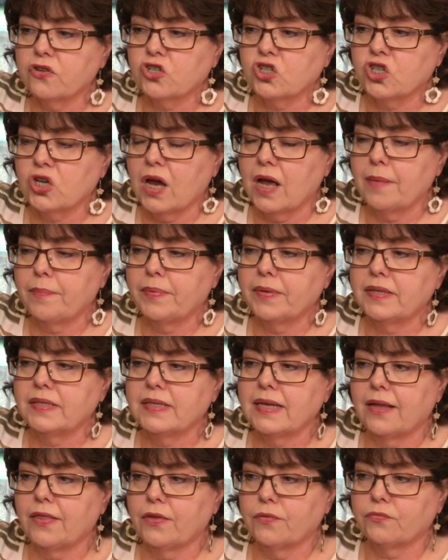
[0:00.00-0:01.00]
shopping
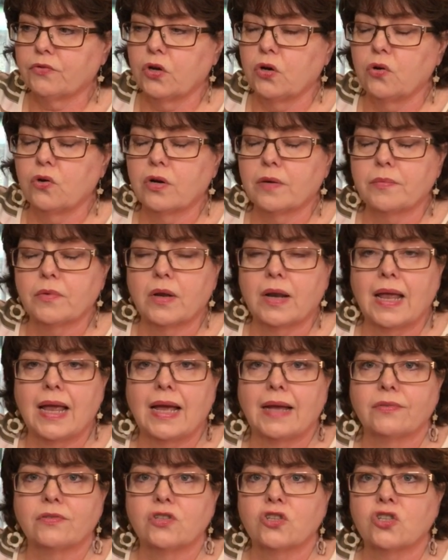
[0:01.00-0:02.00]
down the road, I'm going to
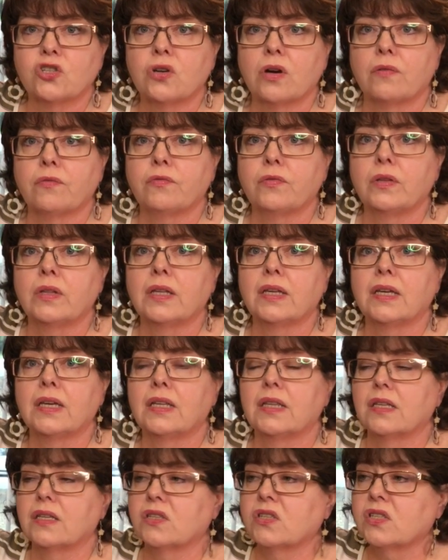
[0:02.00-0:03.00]
have to start filling
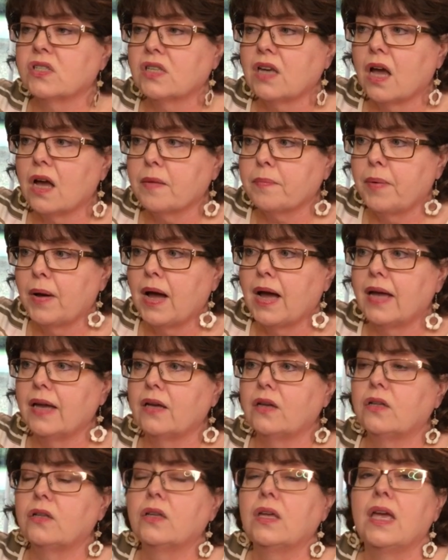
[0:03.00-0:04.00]
in the
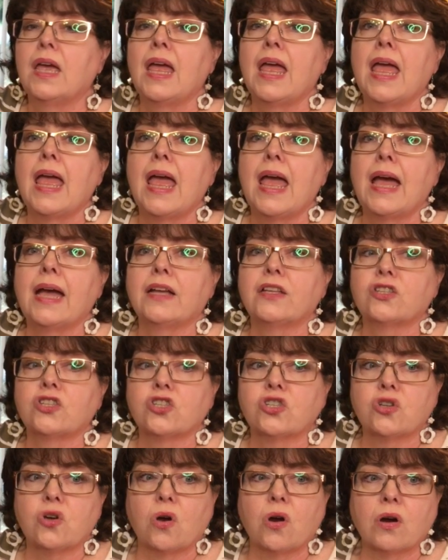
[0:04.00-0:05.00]
stockpile. and
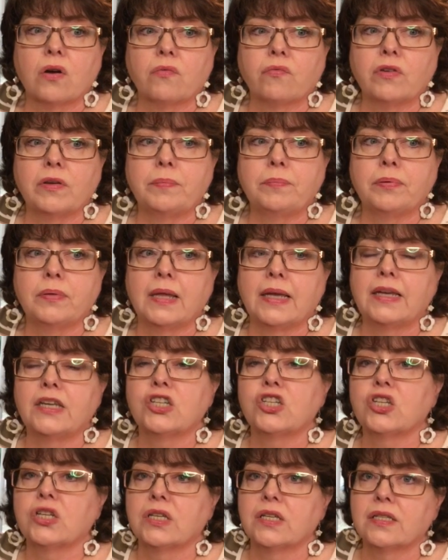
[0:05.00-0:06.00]
start
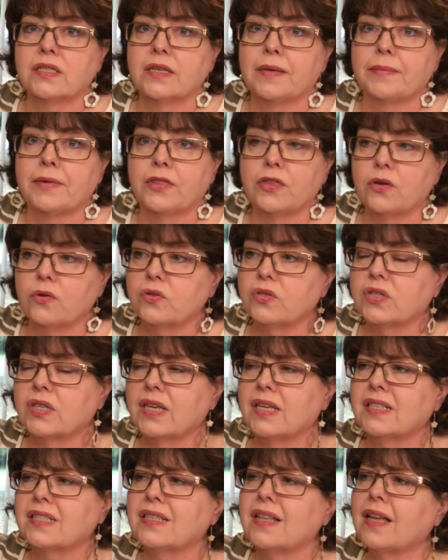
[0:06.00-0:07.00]
replenishing some of those
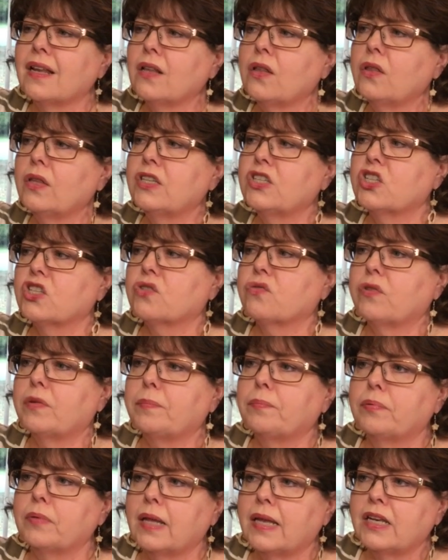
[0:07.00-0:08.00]
things. Not only just
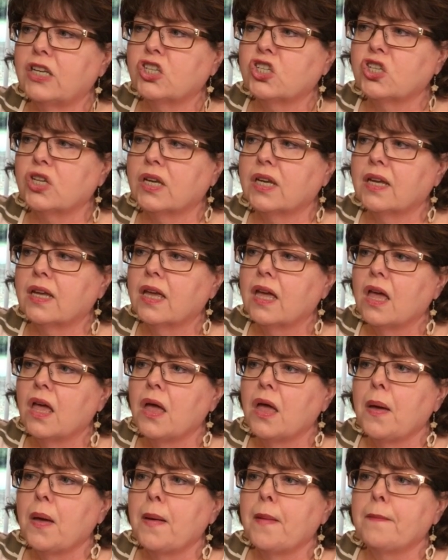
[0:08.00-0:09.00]
replenishing,
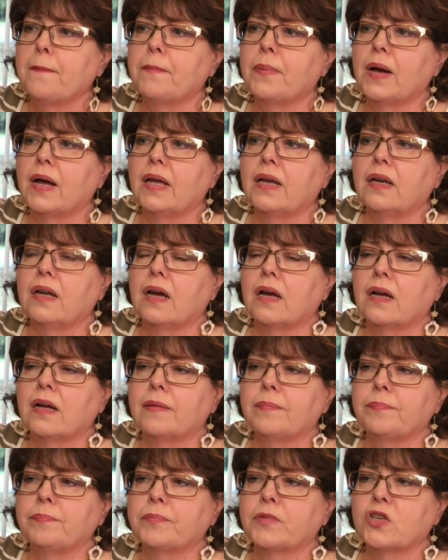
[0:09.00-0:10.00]
but
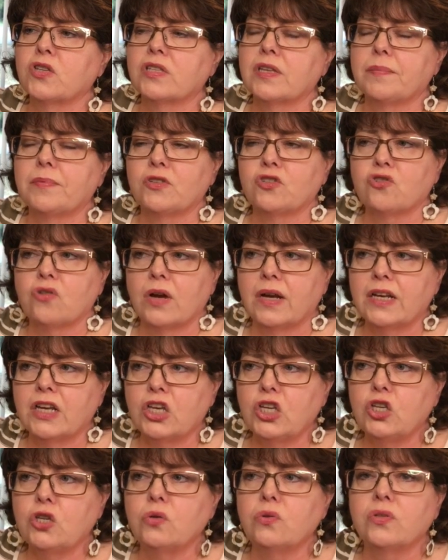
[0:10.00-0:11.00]
because I've been trying
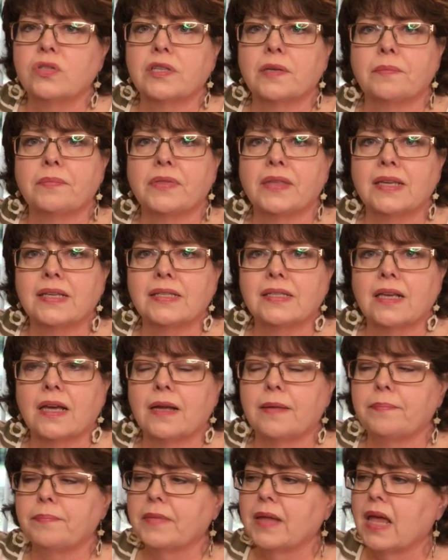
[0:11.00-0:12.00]
to use some things
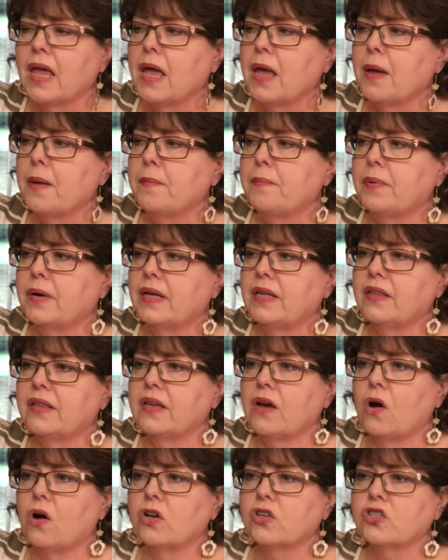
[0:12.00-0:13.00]
up, but
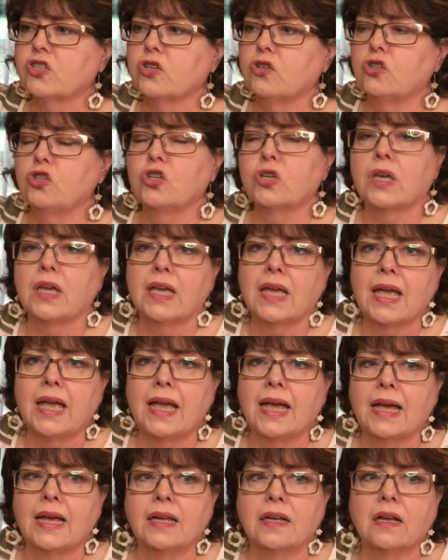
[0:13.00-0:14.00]
also looking
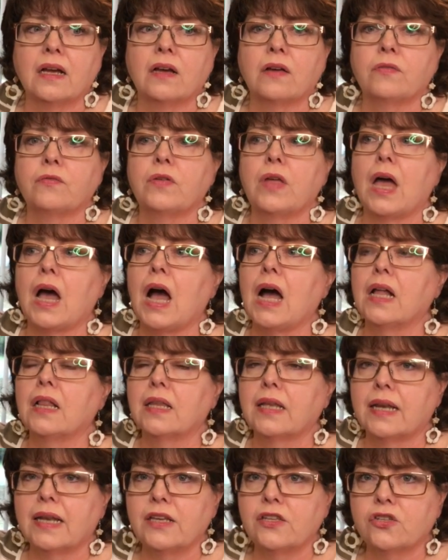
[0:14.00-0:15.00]
ahead of
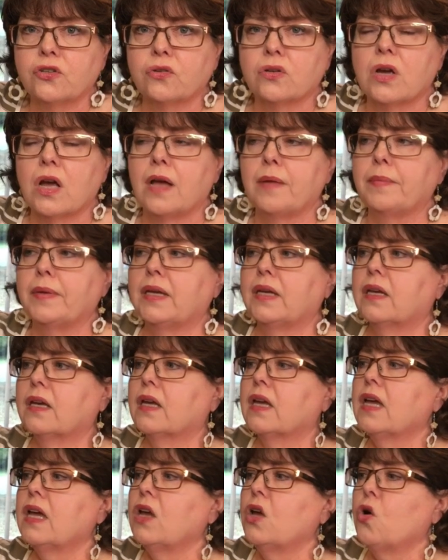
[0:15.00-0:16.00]
holidays are coming,
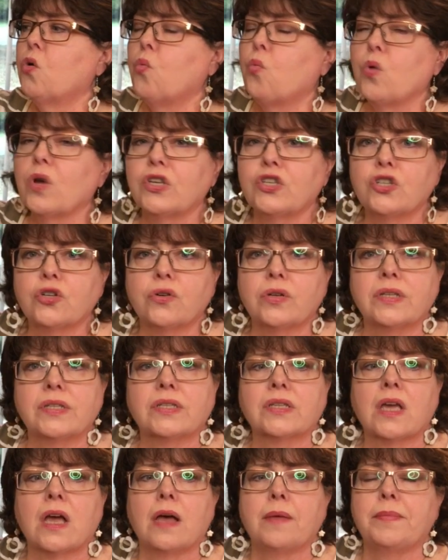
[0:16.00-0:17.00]
winter is
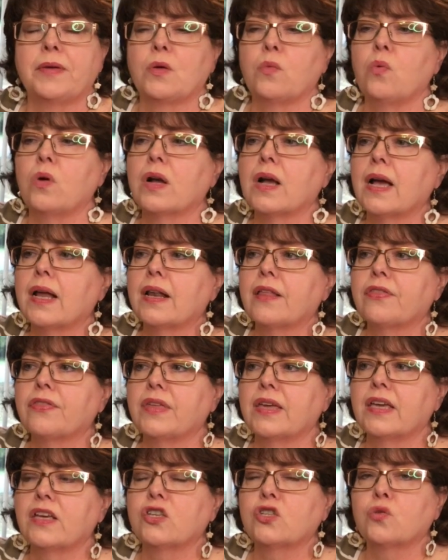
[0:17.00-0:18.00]
coming. What kind of
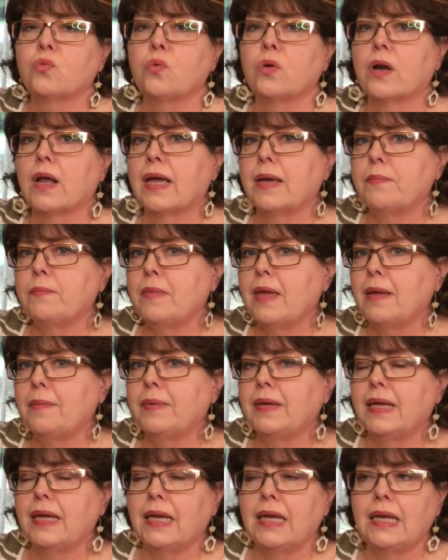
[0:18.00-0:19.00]
things would I maybe
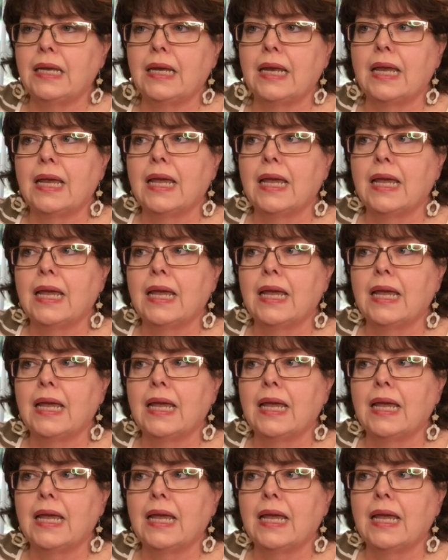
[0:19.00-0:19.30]
eat